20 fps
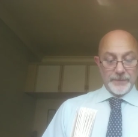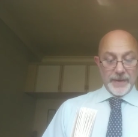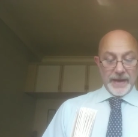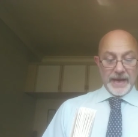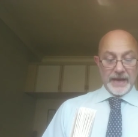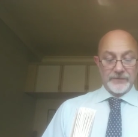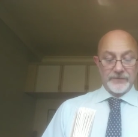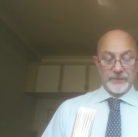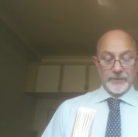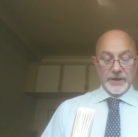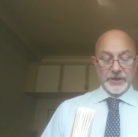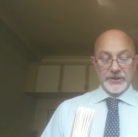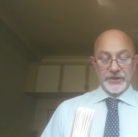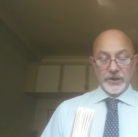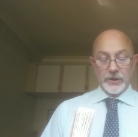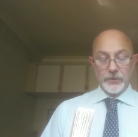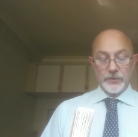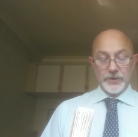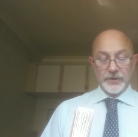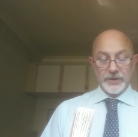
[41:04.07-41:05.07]
the bag from my
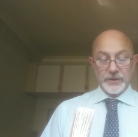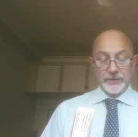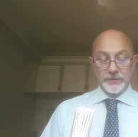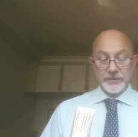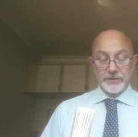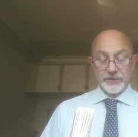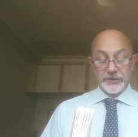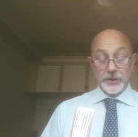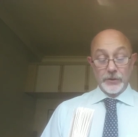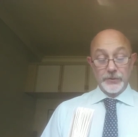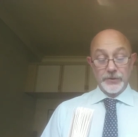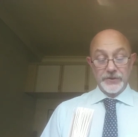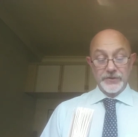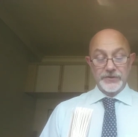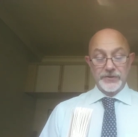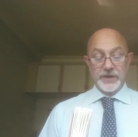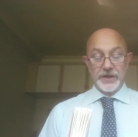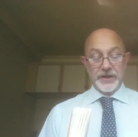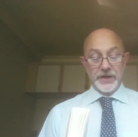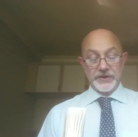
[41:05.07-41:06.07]
shoulder,
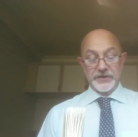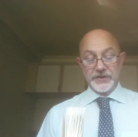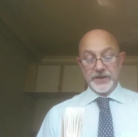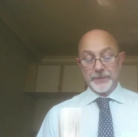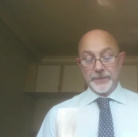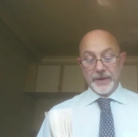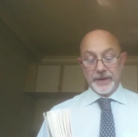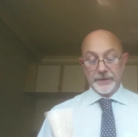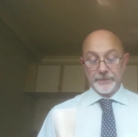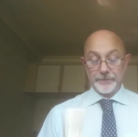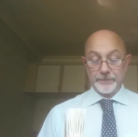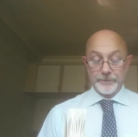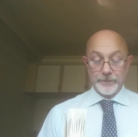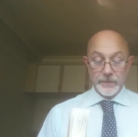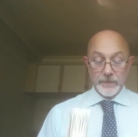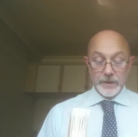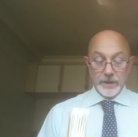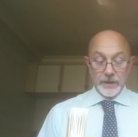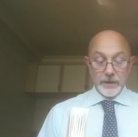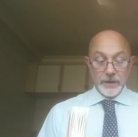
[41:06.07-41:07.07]
shoulders and unzip it.
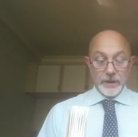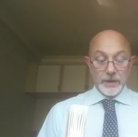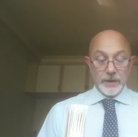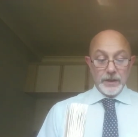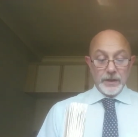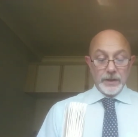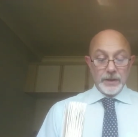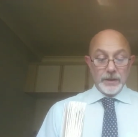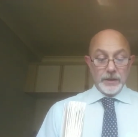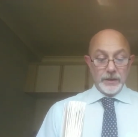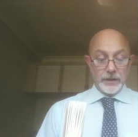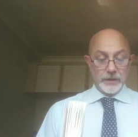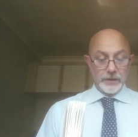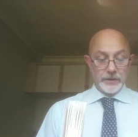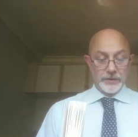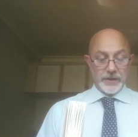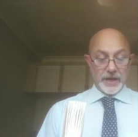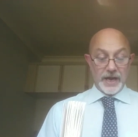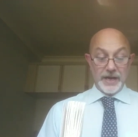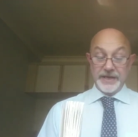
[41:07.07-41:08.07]

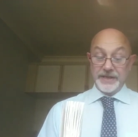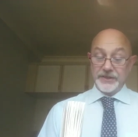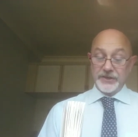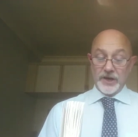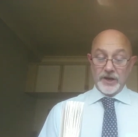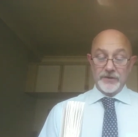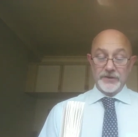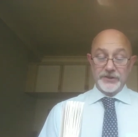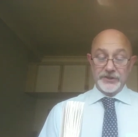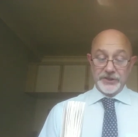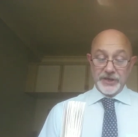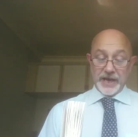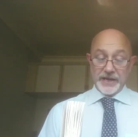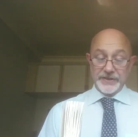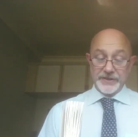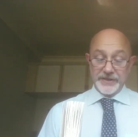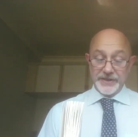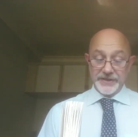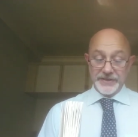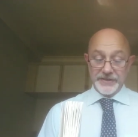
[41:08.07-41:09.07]
The honey jar is
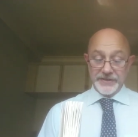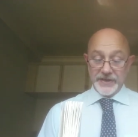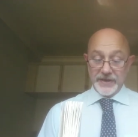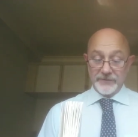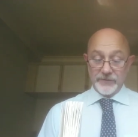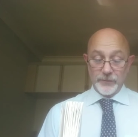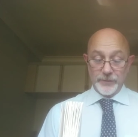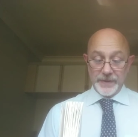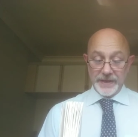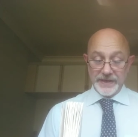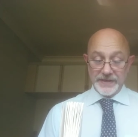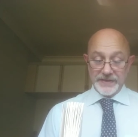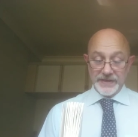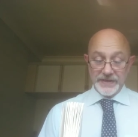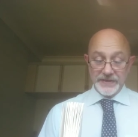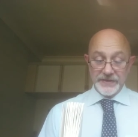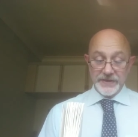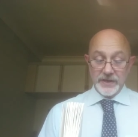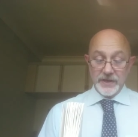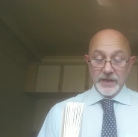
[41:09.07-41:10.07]
shattered into several
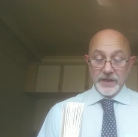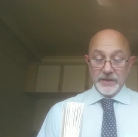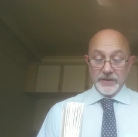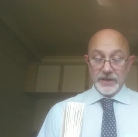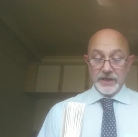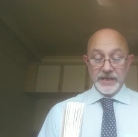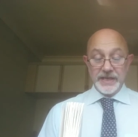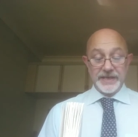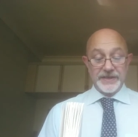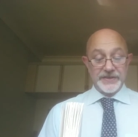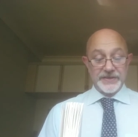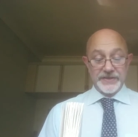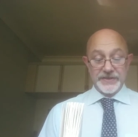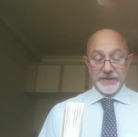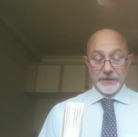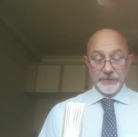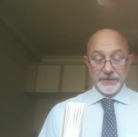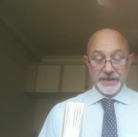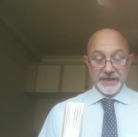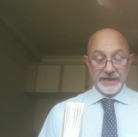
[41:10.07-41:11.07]
pieces, the lid
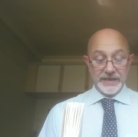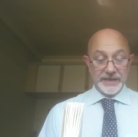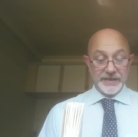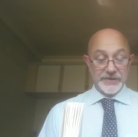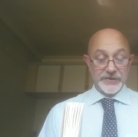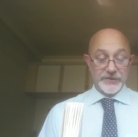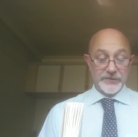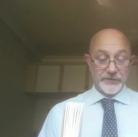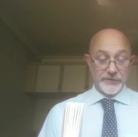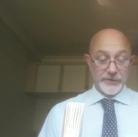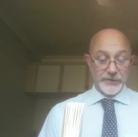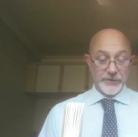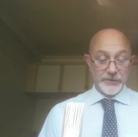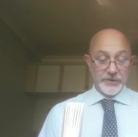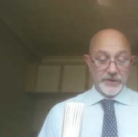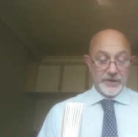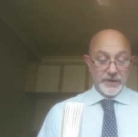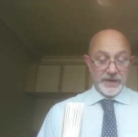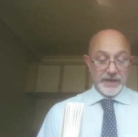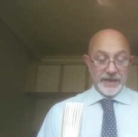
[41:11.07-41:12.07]
still neatly
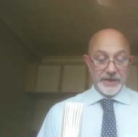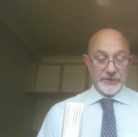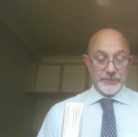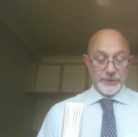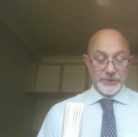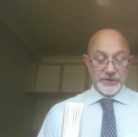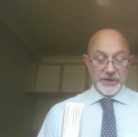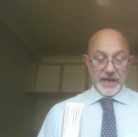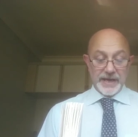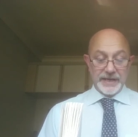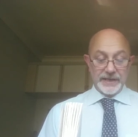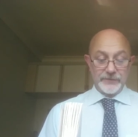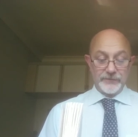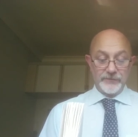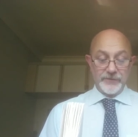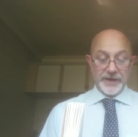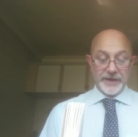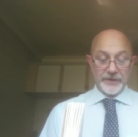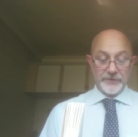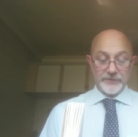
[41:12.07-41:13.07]
screwed into a jagged
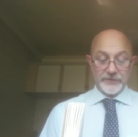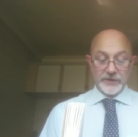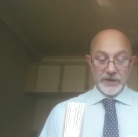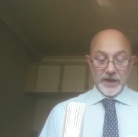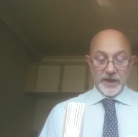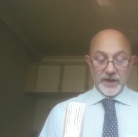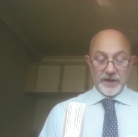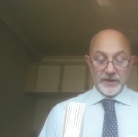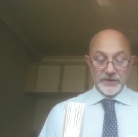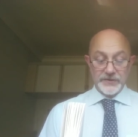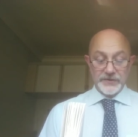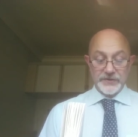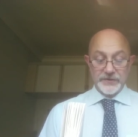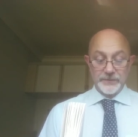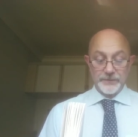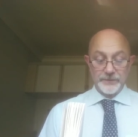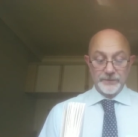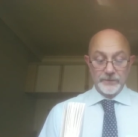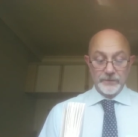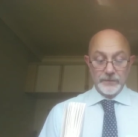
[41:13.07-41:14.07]
ring of glass.